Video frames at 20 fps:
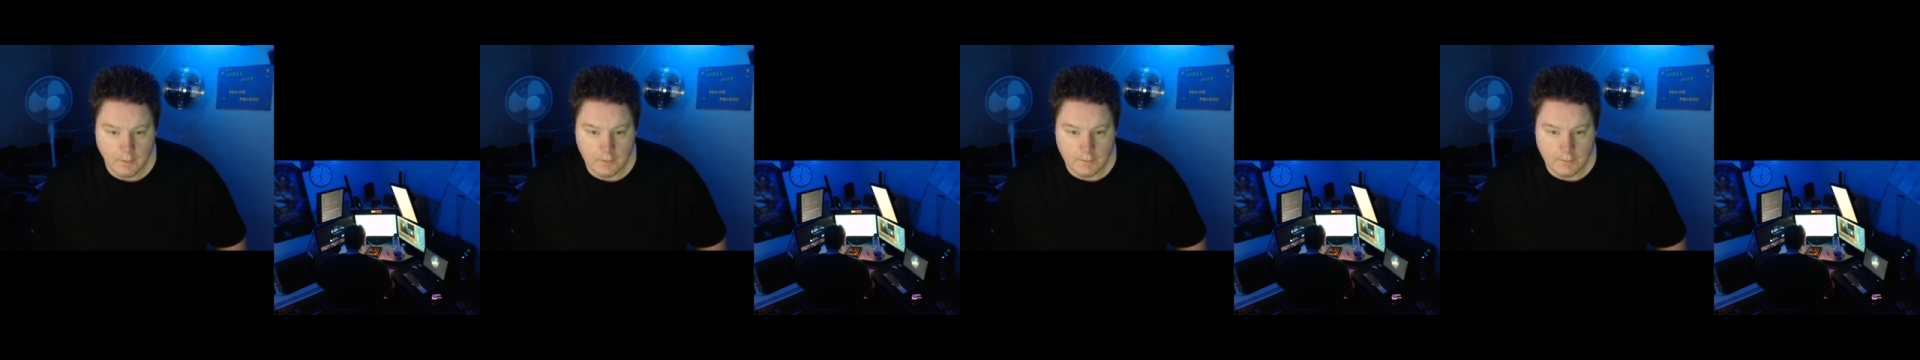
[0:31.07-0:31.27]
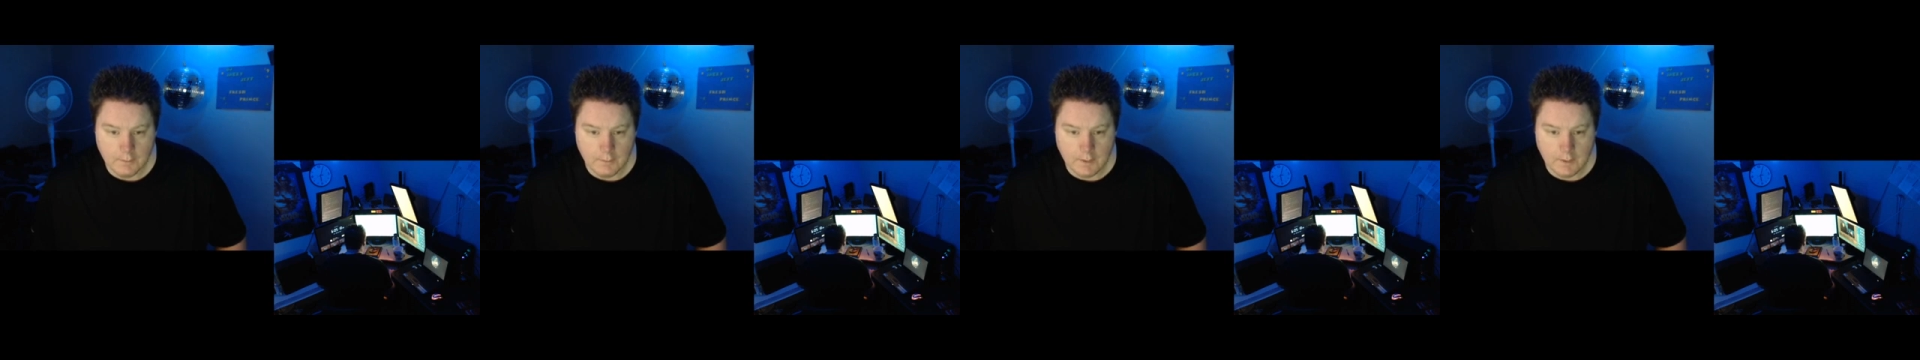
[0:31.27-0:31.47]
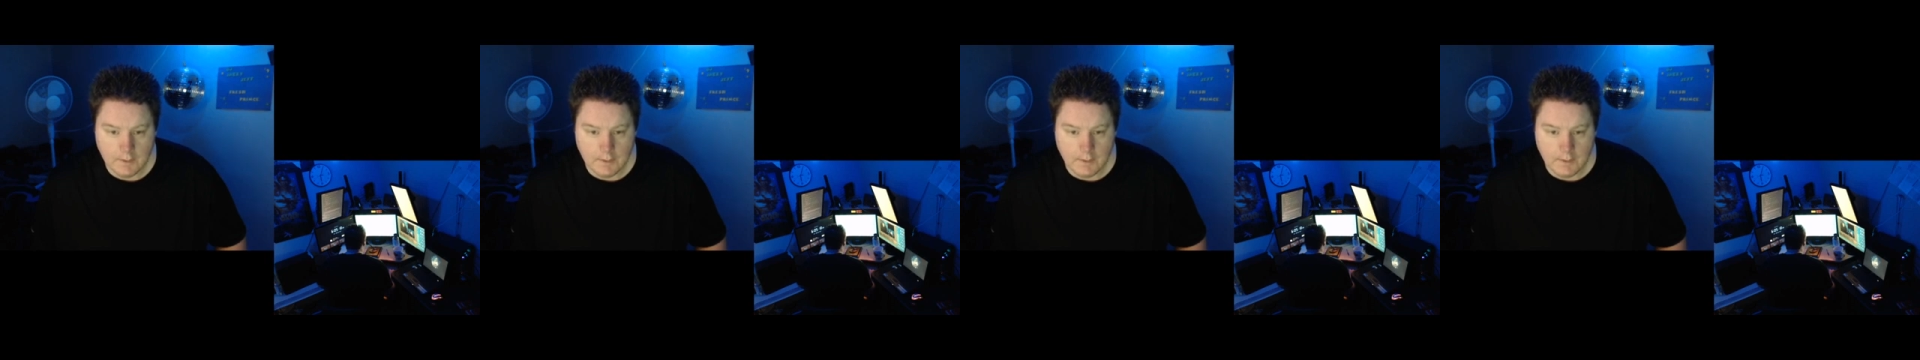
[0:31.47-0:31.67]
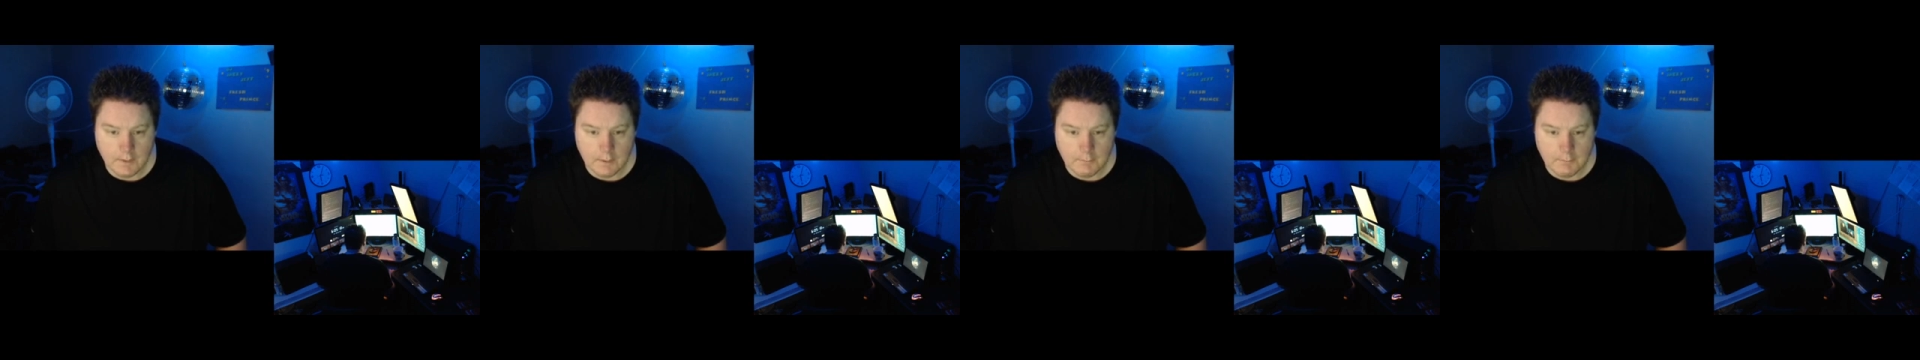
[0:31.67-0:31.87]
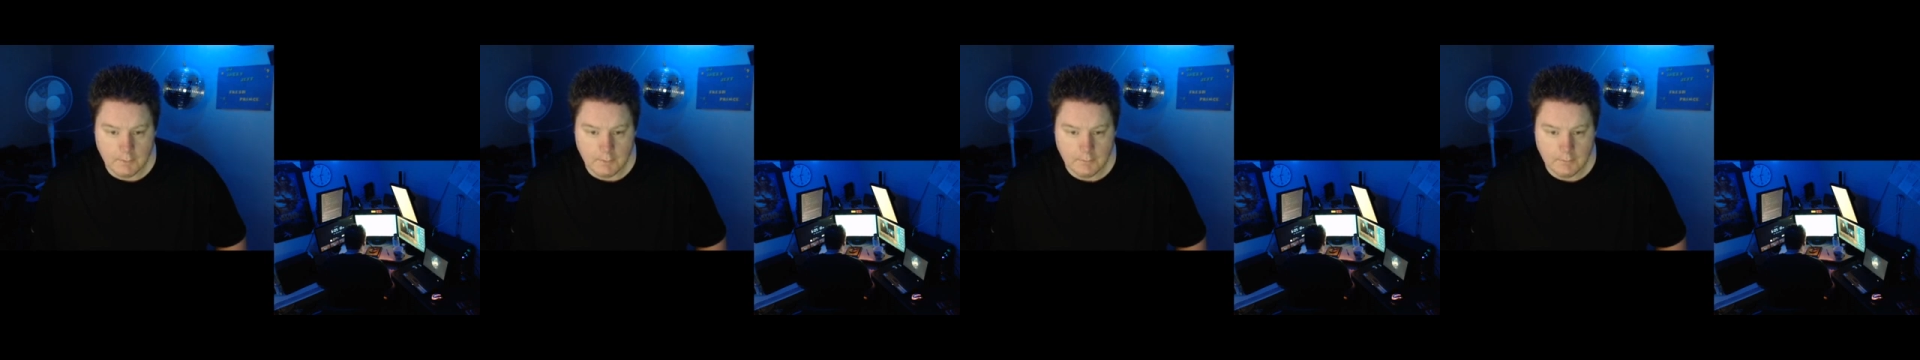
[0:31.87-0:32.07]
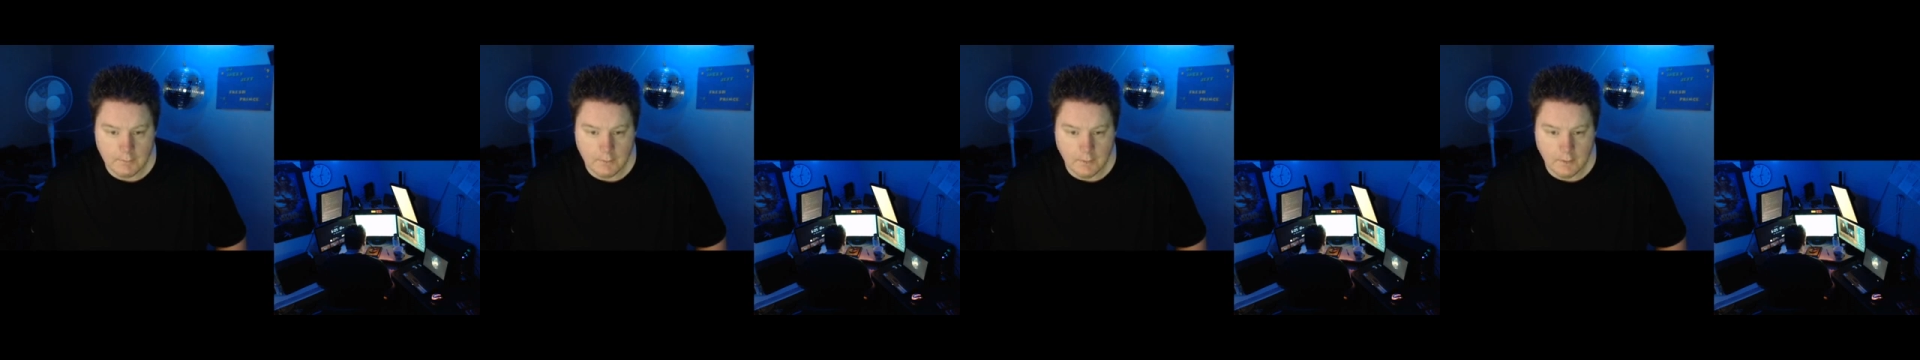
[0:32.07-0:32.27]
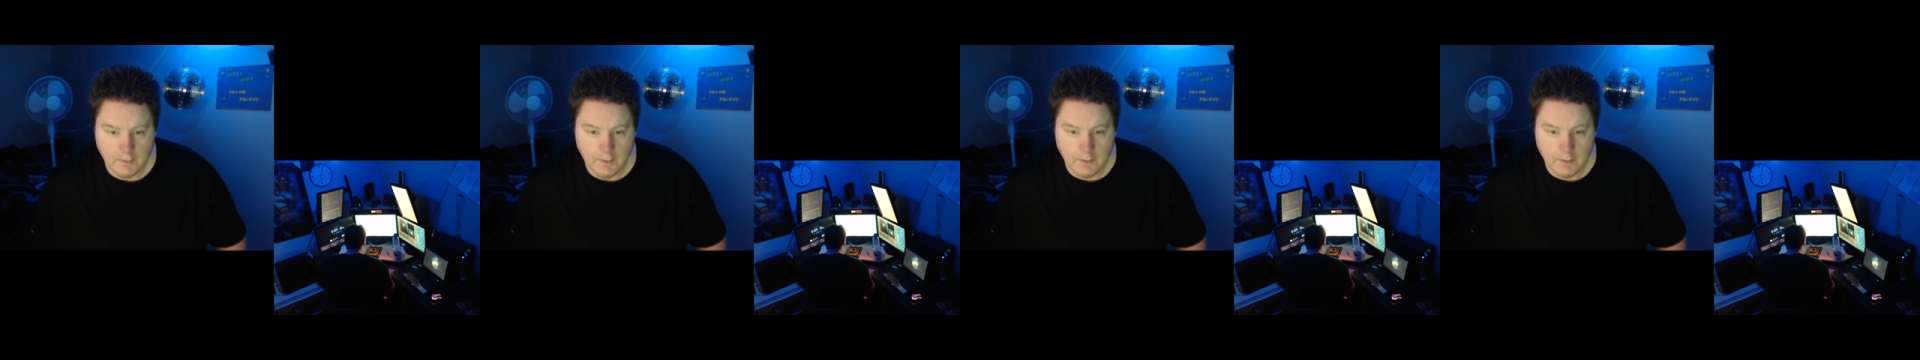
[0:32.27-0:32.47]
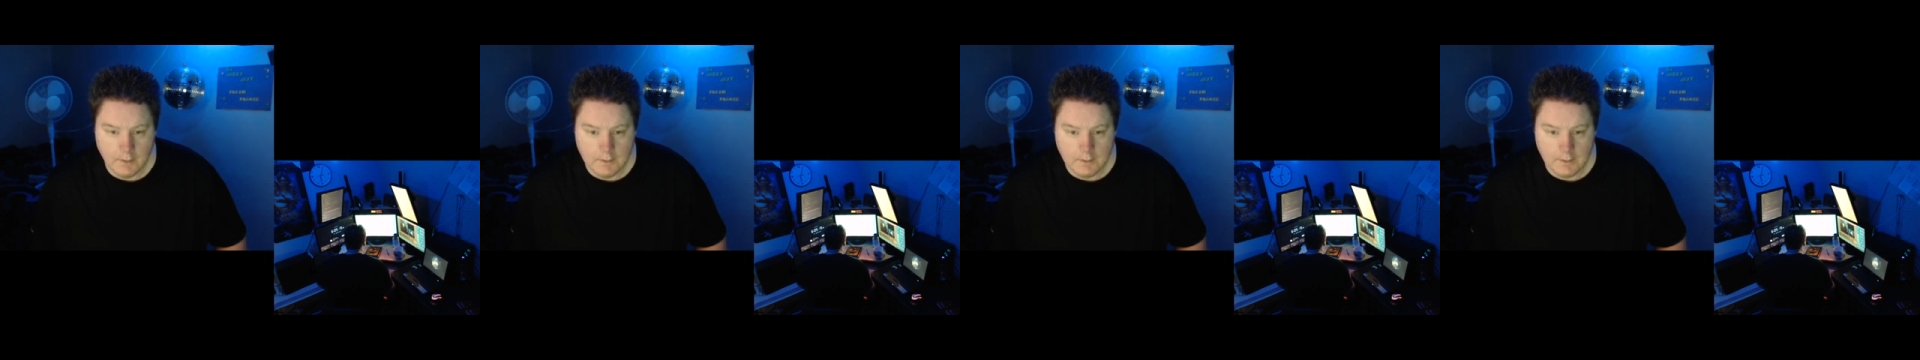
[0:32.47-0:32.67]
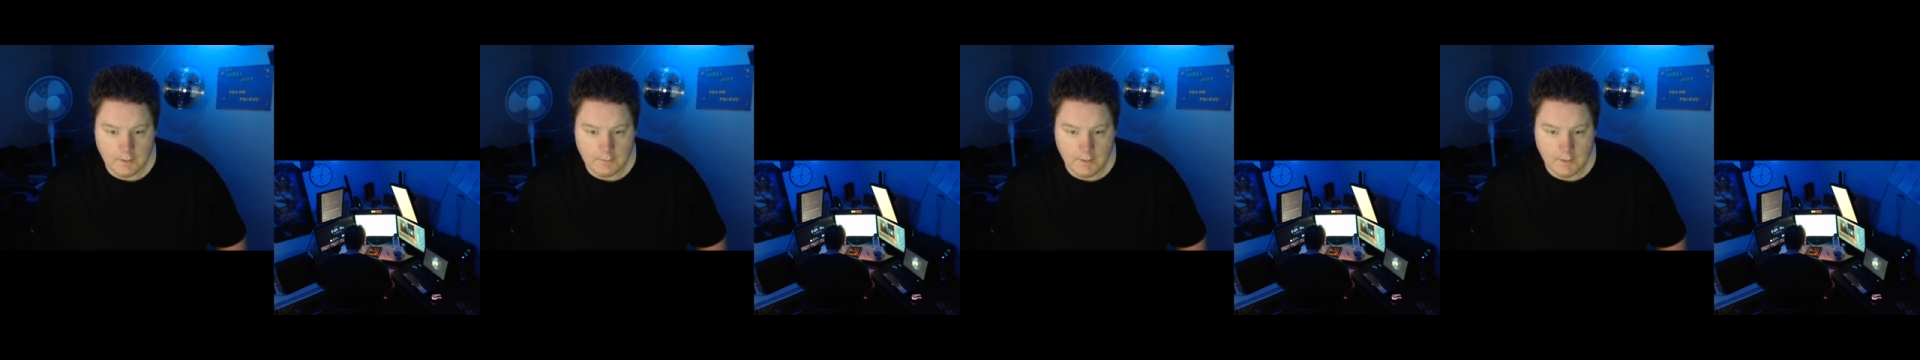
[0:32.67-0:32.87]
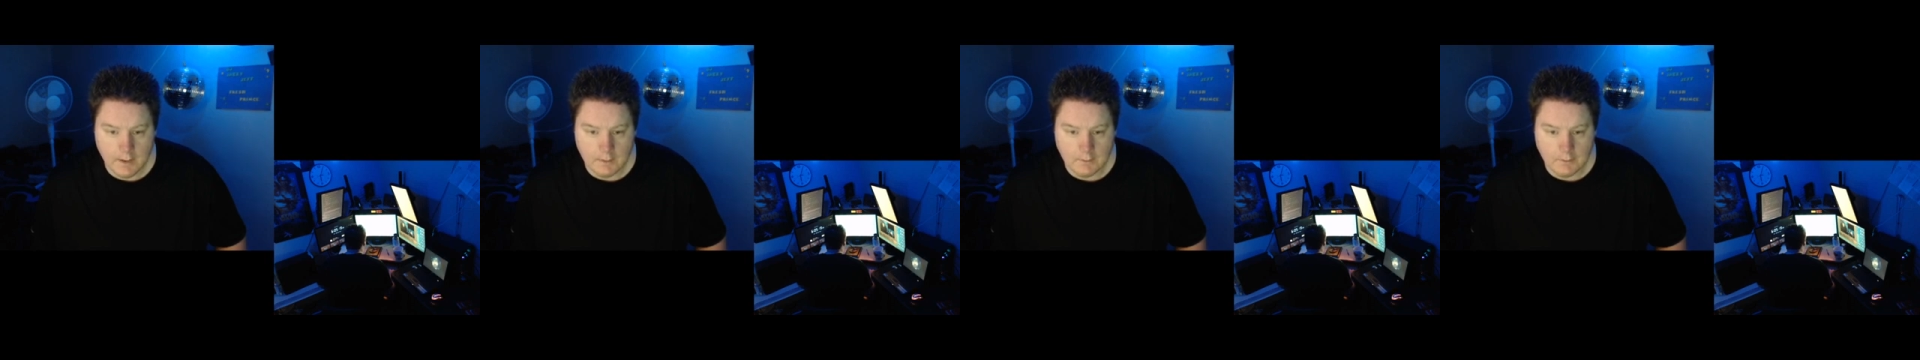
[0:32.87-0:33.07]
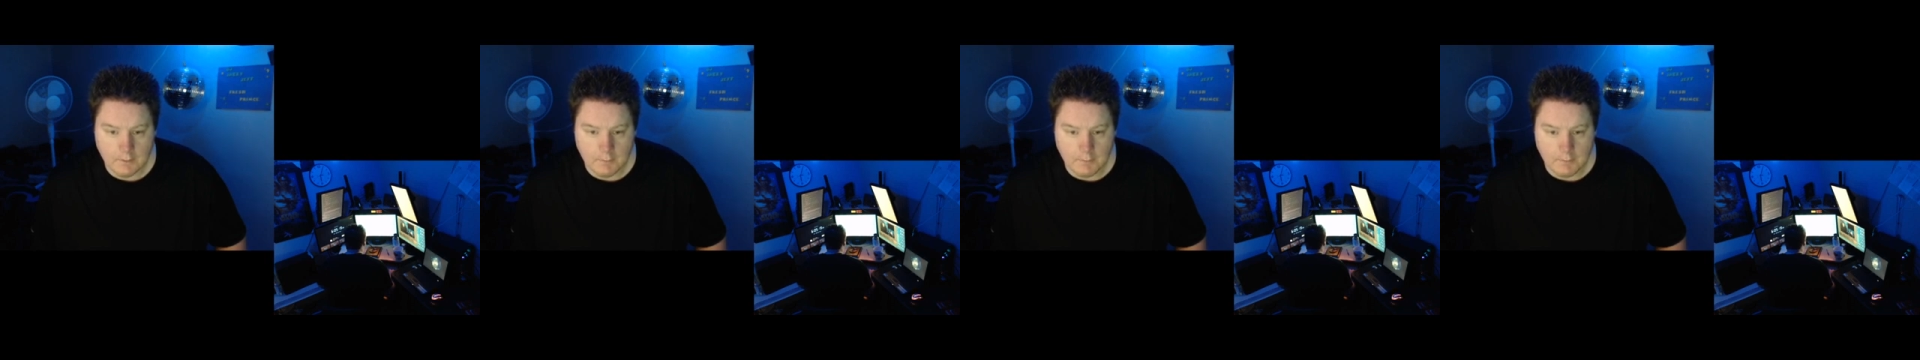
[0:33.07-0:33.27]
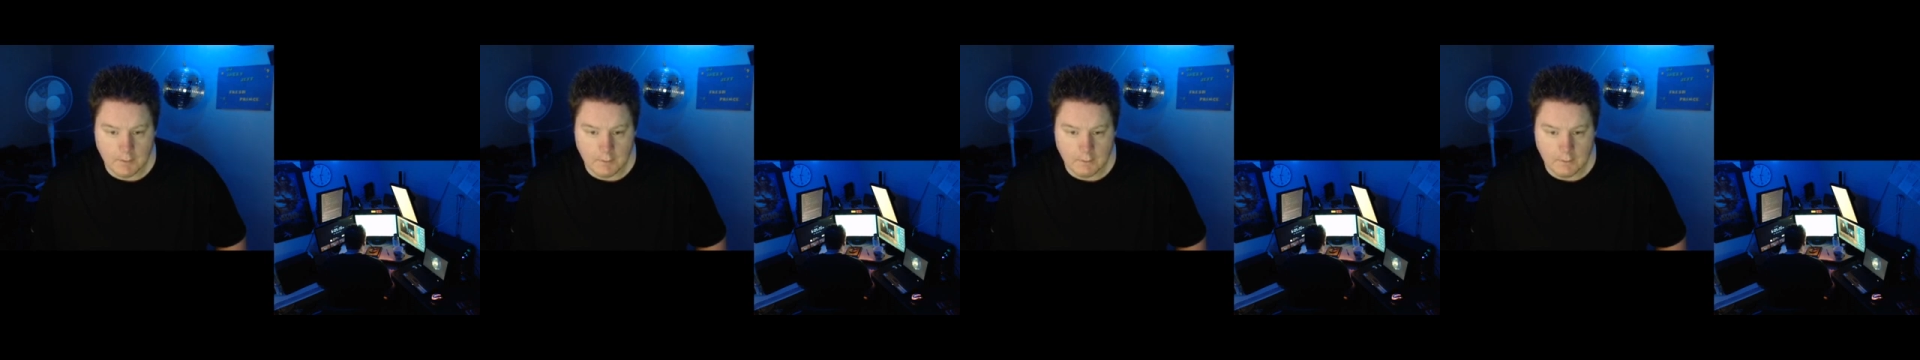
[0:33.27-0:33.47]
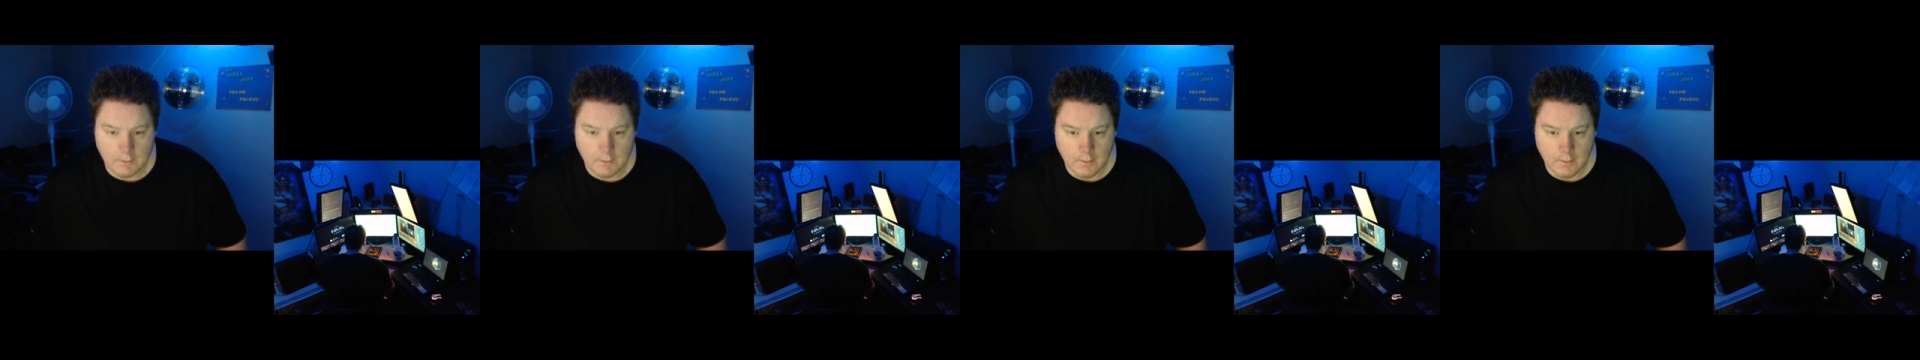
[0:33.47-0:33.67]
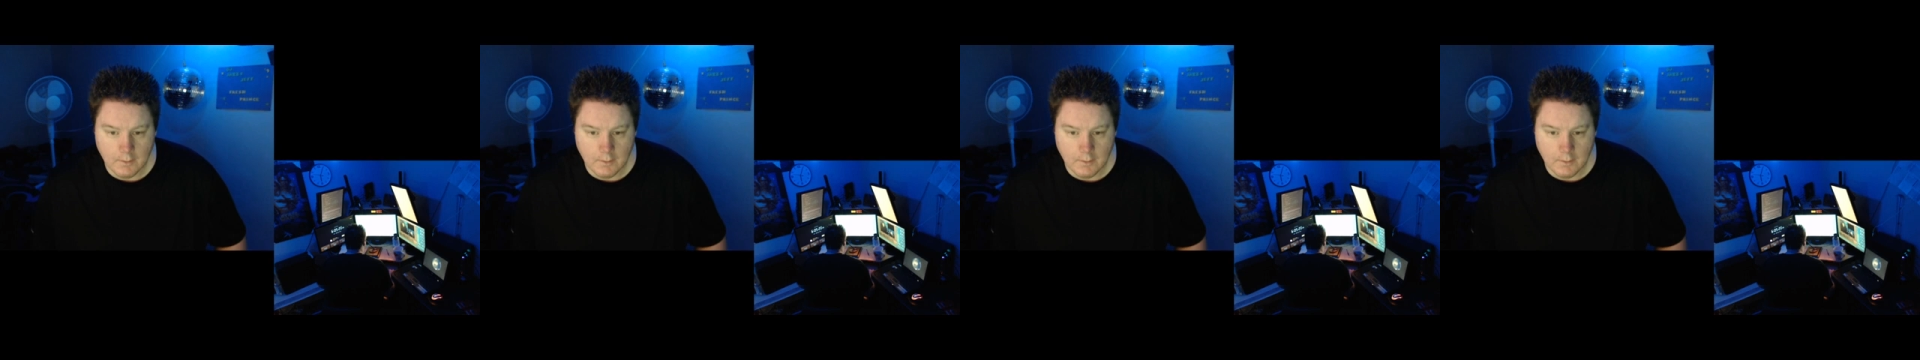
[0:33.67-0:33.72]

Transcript: 3D image of the sarcomere,